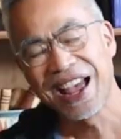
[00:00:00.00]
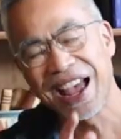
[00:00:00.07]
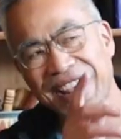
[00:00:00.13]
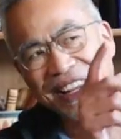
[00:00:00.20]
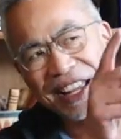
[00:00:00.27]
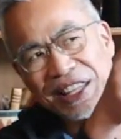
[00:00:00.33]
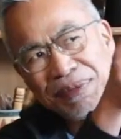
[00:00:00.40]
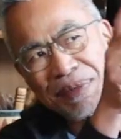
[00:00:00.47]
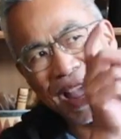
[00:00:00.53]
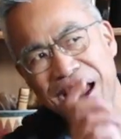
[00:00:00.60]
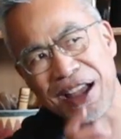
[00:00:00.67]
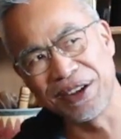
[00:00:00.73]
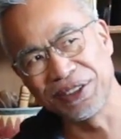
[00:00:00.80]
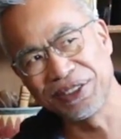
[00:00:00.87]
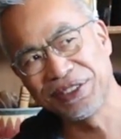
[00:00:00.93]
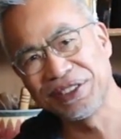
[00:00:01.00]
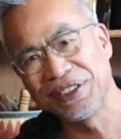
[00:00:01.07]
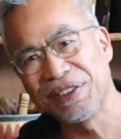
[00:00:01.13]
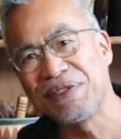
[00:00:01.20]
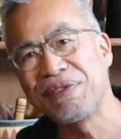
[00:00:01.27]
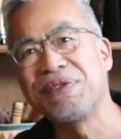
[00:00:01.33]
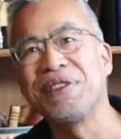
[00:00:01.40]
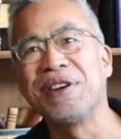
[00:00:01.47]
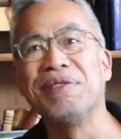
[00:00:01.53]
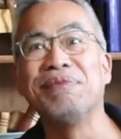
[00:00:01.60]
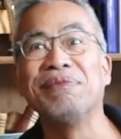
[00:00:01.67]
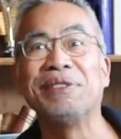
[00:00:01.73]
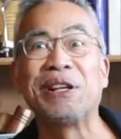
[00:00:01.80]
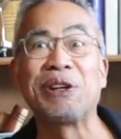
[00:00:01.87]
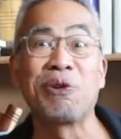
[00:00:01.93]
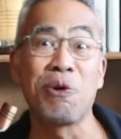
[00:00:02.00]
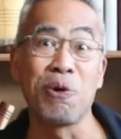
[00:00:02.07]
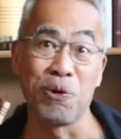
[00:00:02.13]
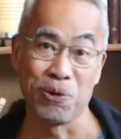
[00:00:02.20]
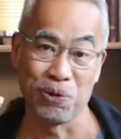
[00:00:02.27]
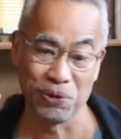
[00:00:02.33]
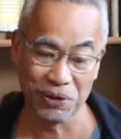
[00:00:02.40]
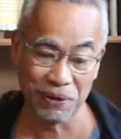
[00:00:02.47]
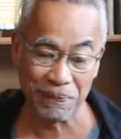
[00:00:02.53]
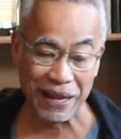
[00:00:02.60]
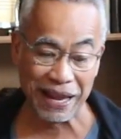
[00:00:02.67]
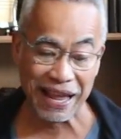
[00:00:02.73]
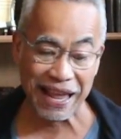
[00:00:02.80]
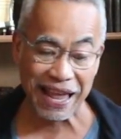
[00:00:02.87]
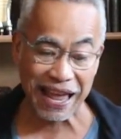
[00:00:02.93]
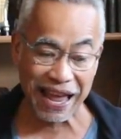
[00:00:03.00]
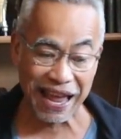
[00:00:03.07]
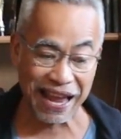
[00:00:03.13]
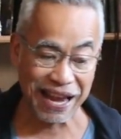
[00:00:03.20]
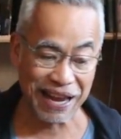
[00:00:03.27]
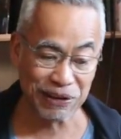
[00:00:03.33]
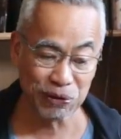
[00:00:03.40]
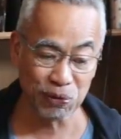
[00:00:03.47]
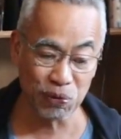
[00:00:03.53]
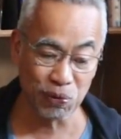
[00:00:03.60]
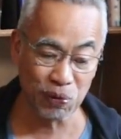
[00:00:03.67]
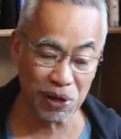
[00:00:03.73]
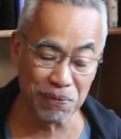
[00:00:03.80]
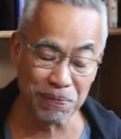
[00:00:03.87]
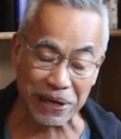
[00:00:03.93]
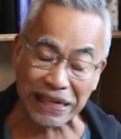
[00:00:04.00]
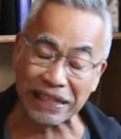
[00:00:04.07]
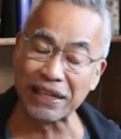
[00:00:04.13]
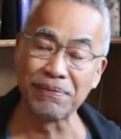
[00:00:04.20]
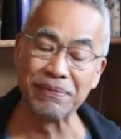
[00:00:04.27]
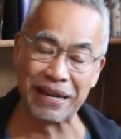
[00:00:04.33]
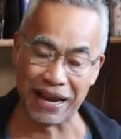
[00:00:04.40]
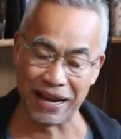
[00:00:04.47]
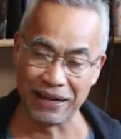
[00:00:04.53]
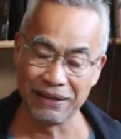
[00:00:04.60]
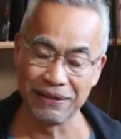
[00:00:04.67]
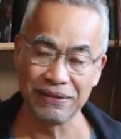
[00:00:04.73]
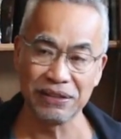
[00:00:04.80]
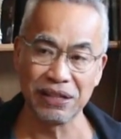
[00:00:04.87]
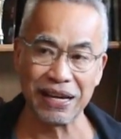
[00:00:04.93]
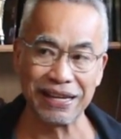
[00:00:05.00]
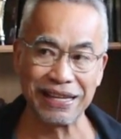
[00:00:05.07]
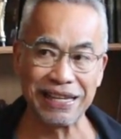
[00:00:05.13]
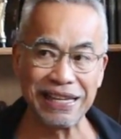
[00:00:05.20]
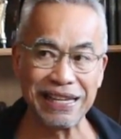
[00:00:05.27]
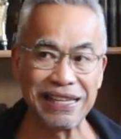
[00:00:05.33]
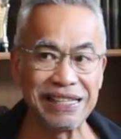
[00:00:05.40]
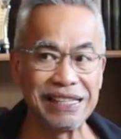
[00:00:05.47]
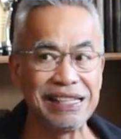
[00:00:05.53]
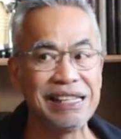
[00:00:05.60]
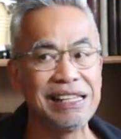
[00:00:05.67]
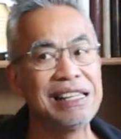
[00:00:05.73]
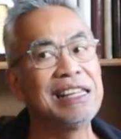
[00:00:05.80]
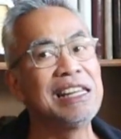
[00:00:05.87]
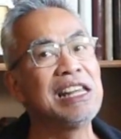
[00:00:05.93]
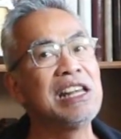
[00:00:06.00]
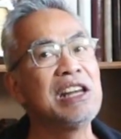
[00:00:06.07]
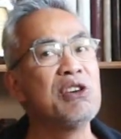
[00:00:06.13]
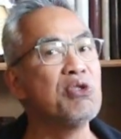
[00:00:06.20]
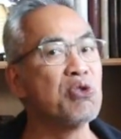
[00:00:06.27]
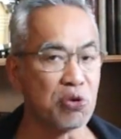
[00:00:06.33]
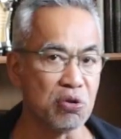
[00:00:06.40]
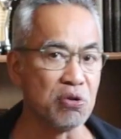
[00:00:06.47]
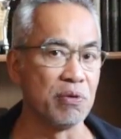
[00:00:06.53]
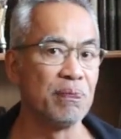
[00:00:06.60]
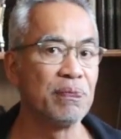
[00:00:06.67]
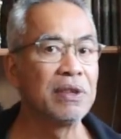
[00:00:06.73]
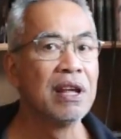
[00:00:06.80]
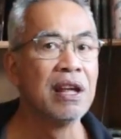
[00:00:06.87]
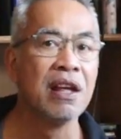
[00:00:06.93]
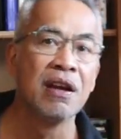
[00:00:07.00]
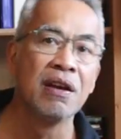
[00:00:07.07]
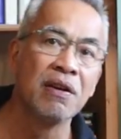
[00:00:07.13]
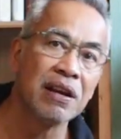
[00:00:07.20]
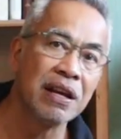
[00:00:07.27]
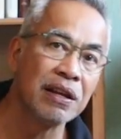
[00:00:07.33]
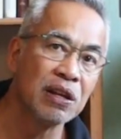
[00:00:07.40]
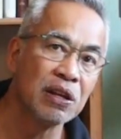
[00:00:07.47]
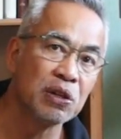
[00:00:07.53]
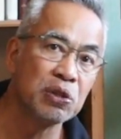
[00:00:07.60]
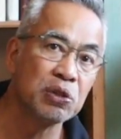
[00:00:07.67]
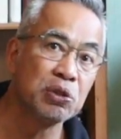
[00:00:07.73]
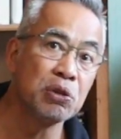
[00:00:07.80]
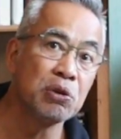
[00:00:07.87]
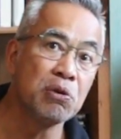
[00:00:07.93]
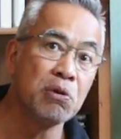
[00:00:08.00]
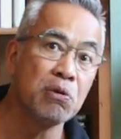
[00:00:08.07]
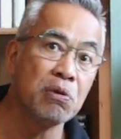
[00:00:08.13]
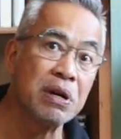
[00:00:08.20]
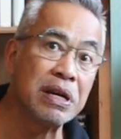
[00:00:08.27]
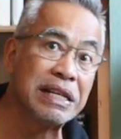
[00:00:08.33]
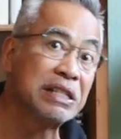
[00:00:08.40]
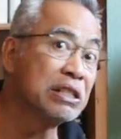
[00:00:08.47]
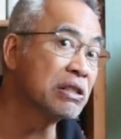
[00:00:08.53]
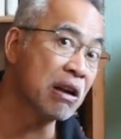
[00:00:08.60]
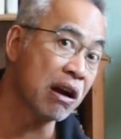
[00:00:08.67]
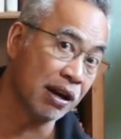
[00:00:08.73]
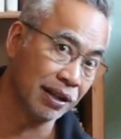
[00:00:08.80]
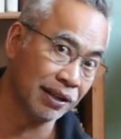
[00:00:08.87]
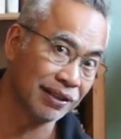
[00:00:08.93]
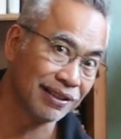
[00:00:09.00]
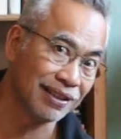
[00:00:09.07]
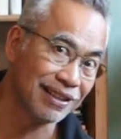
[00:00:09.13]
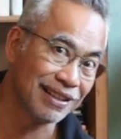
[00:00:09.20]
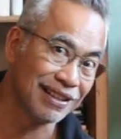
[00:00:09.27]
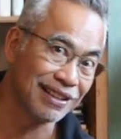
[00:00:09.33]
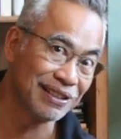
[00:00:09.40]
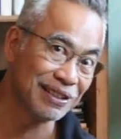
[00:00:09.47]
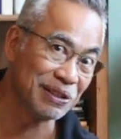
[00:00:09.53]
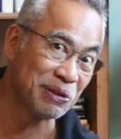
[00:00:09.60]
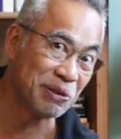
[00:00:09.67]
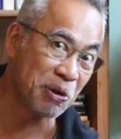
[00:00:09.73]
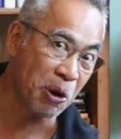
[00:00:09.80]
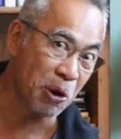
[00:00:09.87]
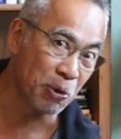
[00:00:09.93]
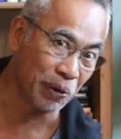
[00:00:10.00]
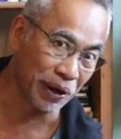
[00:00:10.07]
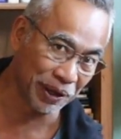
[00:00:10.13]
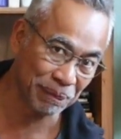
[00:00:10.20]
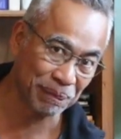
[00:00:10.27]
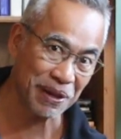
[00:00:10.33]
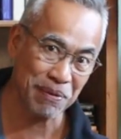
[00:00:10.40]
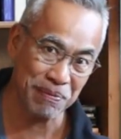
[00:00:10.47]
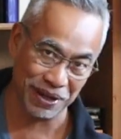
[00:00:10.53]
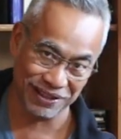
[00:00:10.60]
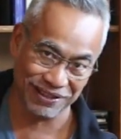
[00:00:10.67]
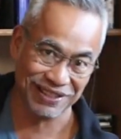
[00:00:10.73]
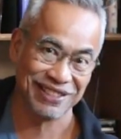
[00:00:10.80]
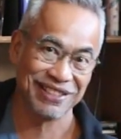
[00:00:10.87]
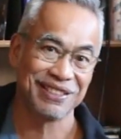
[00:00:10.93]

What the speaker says: I got him out from the cold and will bring them now in the room to start growing a bit.